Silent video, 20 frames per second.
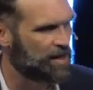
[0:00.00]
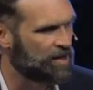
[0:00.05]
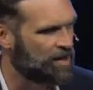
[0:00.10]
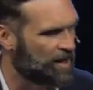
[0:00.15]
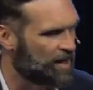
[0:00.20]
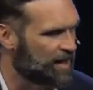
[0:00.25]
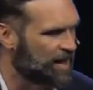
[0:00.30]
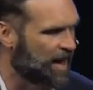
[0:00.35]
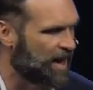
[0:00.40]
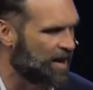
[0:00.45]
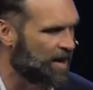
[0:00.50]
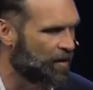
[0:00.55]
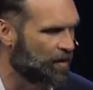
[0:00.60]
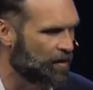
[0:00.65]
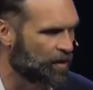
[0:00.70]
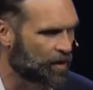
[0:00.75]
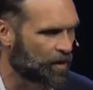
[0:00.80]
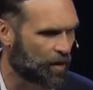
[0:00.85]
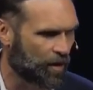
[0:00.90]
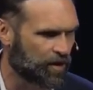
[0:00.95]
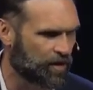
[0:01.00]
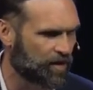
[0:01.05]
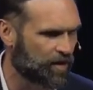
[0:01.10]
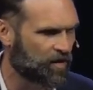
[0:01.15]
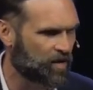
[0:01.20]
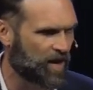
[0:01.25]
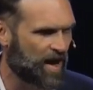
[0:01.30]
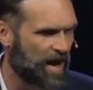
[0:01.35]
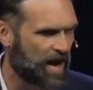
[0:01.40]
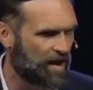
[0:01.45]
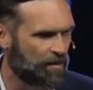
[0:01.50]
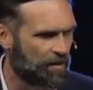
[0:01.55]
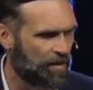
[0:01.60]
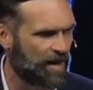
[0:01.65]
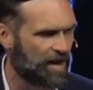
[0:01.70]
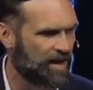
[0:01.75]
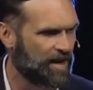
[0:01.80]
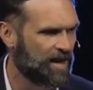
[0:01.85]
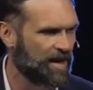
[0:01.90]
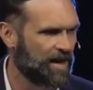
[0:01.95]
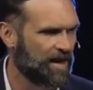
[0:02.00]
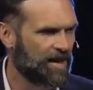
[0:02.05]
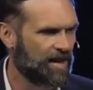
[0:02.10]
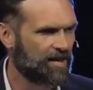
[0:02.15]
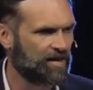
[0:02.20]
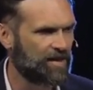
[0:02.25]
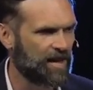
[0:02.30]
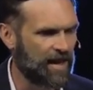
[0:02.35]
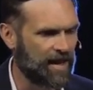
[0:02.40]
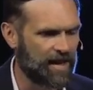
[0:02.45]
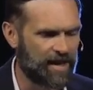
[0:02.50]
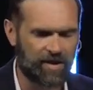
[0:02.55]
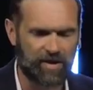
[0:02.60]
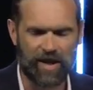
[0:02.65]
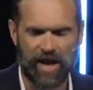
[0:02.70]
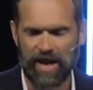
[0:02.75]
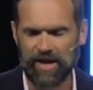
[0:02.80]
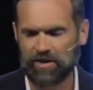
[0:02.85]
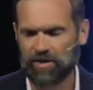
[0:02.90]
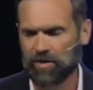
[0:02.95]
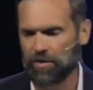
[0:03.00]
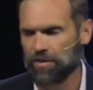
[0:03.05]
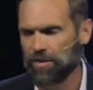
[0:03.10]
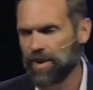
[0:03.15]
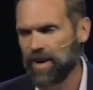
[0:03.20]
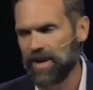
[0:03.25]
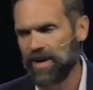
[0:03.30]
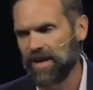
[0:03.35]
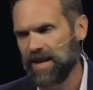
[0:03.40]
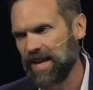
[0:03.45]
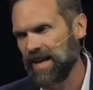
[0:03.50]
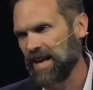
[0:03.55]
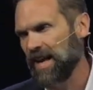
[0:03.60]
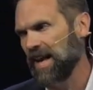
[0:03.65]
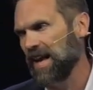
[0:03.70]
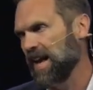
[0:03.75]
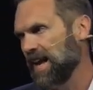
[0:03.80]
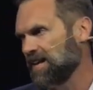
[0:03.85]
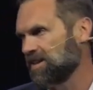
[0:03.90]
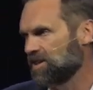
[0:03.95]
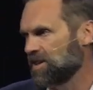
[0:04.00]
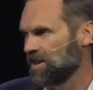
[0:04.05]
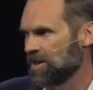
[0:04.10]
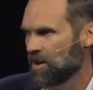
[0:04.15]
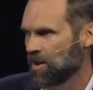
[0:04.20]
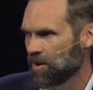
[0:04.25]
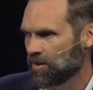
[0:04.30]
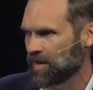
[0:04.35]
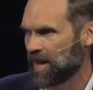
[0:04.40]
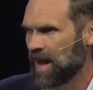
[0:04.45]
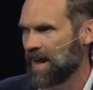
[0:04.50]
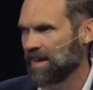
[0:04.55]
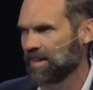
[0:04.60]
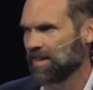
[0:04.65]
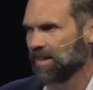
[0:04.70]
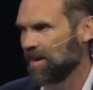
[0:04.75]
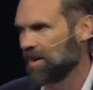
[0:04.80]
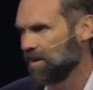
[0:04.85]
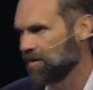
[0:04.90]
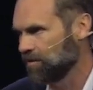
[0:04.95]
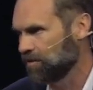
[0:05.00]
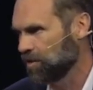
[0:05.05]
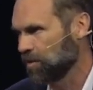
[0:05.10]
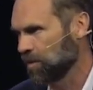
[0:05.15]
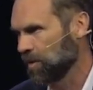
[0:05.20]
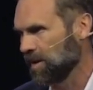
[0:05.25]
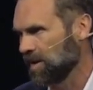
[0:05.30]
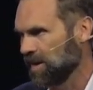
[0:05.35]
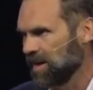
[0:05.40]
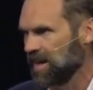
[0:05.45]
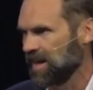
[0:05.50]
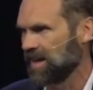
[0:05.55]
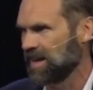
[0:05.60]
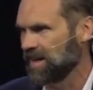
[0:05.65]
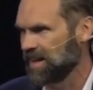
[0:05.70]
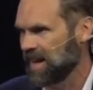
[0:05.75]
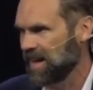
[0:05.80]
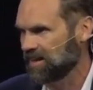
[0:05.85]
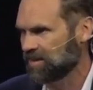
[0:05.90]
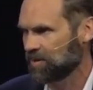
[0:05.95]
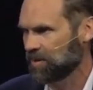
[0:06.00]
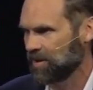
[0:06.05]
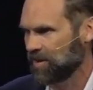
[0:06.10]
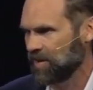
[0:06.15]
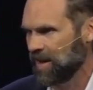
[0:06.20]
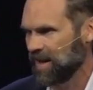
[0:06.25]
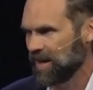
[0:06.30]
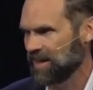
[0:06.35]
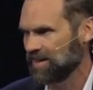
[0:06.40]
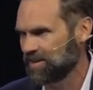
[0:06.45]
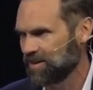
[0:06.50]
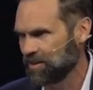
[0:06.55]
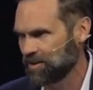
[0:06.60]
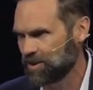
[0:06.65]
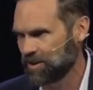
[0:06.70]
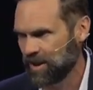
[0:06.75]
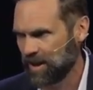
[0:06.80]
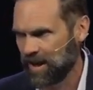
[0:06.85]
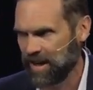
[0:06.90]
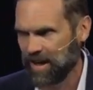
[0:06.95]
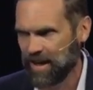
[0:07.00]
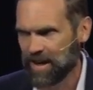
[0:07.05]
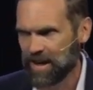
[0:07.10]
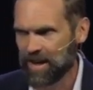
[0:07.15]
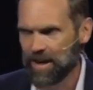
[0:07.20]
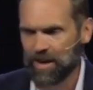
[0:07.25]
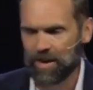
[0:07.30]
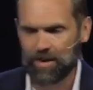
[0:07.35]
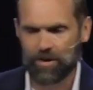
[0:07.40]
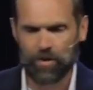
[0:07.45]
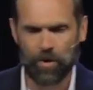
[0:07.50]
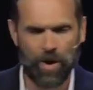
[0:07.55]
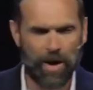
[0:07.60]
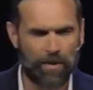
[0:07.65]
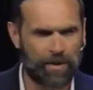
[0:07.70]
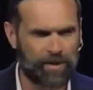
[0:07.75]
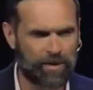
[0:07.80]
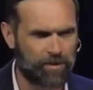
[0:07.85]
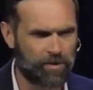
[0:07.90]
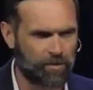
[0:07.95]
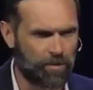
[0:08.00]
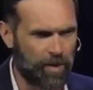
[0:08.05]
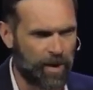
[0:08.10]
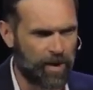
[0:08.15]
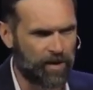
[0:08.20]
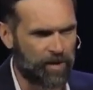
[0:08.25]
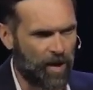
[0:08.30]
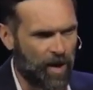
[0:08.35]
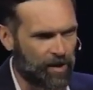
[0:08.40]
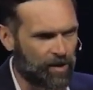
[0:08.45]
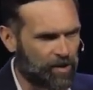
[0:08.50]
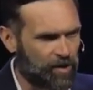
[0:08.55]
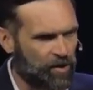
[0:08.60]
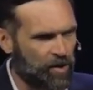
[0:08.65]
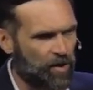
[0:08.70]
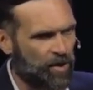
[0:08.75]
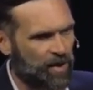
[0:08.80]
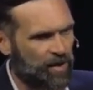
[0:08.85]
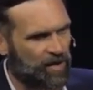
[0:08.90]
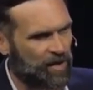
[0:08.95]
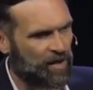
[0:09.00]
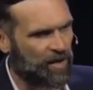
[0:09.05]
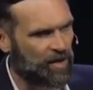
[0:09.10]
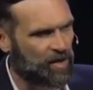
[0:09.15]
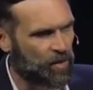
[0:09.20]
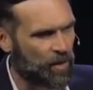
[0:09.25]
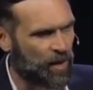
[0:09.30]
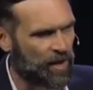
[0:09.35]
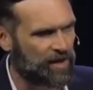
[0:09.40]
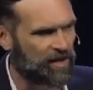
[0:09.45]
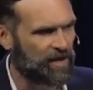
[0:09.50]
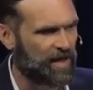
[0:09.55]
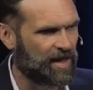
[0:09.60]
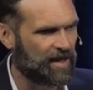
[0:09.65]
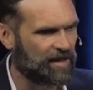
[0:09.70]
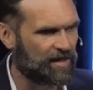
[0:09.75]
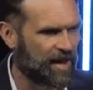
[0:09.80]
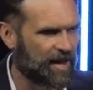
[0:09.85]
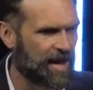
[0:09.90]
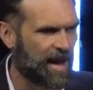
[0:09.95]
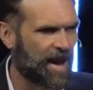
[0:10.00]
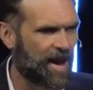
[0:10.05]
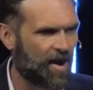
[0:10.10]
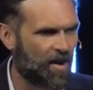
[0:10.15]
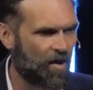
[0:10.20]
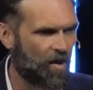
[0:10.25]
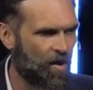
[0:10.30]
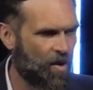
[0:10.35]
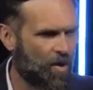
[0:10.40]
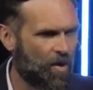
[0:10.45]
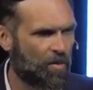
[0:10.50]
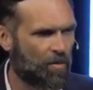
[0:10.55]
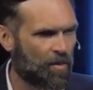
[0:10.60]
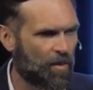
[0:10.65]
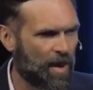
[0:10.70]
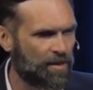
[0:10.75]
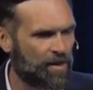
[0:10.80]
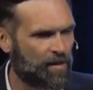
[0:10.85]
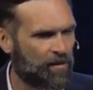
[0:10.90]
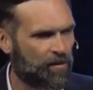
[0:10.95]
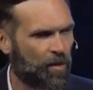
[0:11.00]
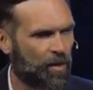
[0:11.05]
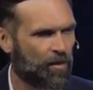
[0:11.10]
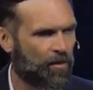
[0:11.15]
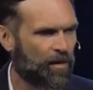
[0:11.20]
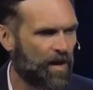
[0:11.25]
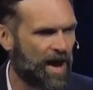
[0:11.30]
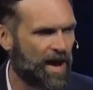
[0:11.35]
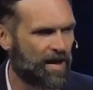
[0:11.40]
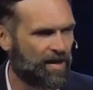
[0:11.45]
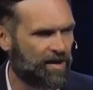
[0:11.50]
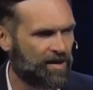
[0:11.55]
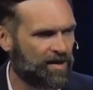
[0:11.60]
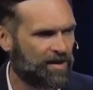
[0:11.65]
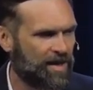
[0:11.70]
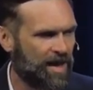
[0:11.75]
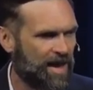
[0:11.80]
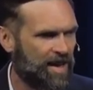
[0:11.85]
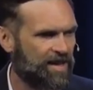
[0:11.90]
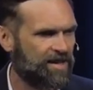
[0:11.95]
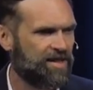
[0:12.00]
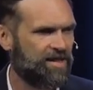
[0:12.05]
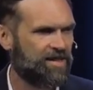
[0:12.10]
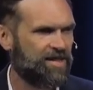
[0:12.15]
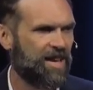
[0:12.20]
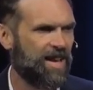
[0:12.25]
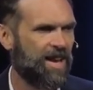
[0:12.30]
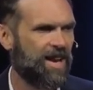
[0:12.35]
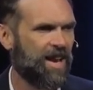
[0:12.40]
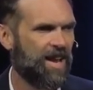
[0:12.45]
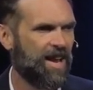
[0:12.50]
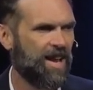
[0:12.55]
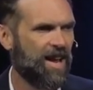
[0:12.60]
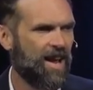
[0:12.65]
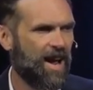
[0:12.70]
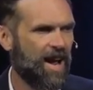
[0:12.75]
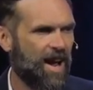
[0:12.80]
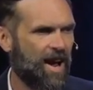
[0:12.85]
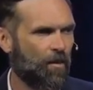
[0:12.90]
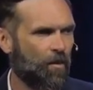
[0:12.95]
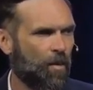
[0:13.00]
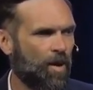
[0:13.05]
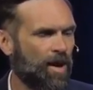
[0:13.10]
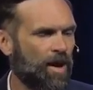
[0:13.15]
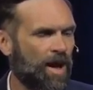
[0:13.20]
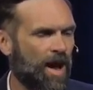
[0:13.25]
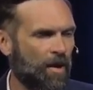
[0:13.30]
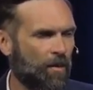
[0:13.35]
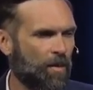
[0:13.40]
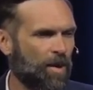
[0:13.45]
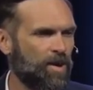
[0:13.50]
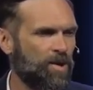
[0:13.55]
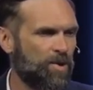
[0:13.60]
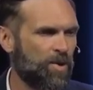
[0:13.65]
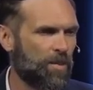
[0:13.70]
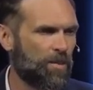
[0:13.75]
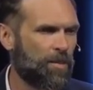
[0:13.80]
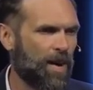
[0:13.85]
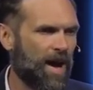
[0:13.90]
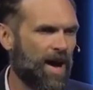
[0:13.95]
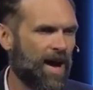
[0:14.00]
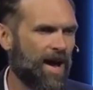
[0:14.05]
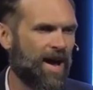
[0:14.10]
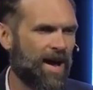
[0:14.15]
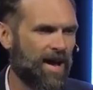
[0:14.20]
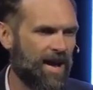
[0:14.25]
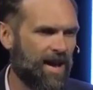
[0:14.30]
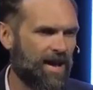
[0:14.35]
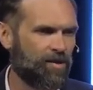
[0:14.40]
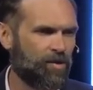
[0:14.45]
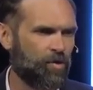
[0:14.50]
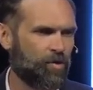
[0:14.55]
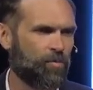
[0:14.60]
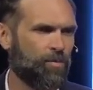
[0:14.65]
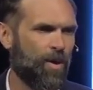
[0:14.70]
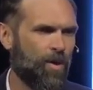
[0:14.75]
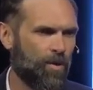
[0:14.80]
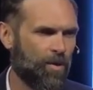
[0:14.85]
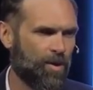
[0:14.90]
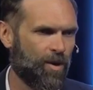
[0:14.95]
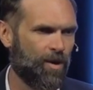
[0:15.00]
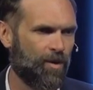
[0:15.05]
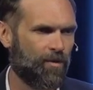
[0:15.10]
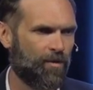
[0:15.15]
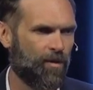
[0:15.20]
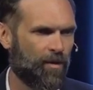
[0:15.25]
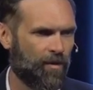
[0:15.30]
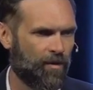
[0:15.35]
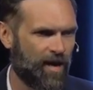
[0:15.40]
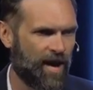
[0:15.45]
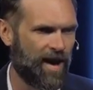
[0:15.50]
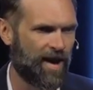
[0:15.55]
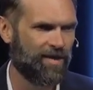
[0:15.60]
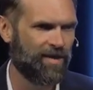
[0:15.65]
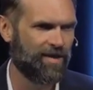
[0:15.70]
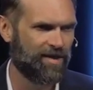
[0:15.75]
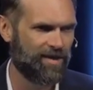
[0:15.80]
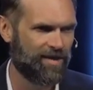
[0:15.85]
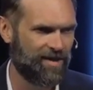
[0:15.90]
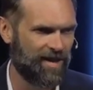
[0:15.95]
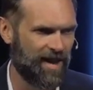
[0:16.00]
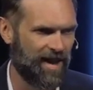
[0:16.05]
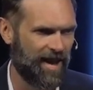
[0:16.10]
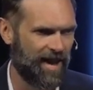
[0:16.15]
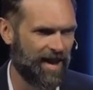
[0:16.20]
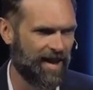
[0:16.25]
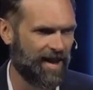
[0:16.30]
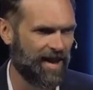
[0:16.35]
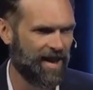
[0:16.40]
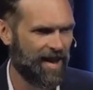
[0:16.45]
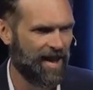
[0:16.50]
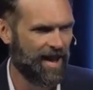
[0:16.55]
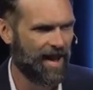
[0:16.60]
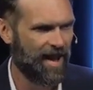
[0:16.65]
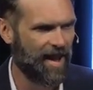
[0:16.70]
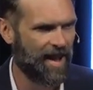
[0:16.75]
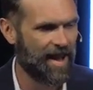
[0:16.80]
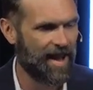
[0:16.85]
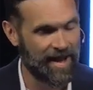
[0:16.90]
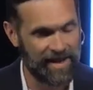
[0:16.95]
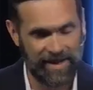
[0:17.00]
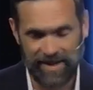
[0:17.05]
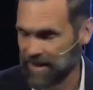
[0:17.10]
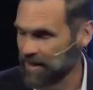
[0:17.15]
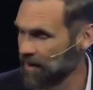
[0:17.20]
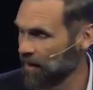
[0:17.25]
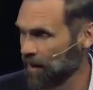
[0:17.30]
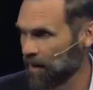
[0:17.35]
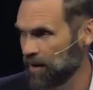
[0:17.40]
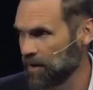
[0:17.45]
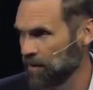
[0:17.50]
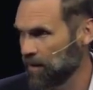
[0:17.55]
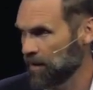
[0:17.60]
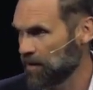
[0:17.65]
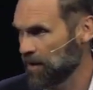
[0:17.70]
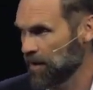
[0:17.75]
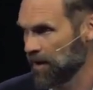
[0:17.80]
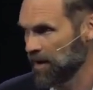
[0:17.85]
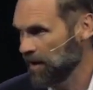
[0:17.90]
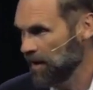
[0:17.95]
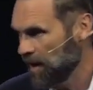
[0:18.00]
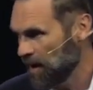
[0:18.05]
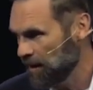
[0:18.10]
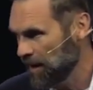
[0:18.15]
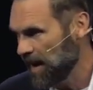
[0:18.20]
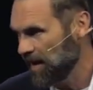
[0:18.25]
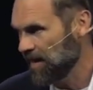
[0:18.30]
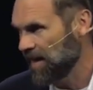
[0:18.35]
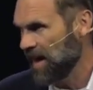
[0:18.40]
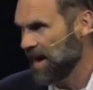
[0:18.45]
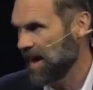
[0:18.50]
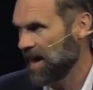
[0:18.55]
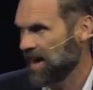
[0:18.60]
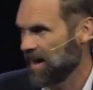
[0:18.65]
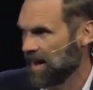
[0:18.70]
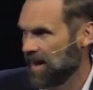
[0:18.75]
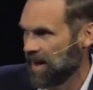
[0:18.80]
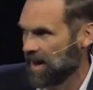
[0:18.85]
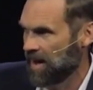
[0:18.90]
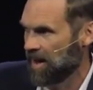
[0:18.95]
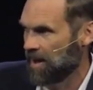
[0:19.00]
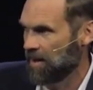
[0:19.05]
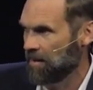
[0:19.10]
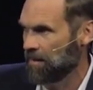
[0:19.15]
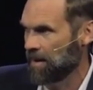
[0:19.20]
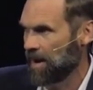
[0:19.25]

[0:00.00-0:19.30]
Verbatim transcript: she had kind of, over the course of time, been setting aside some money, and she knows that I love grilling and that sort of thing. And so she told, I was with our students in the Twin Cities. I got home right before Father's Day, and she said, I want, I want you to buy a smoker for Father's Day. Uh, I didn't argue with her about that. Um,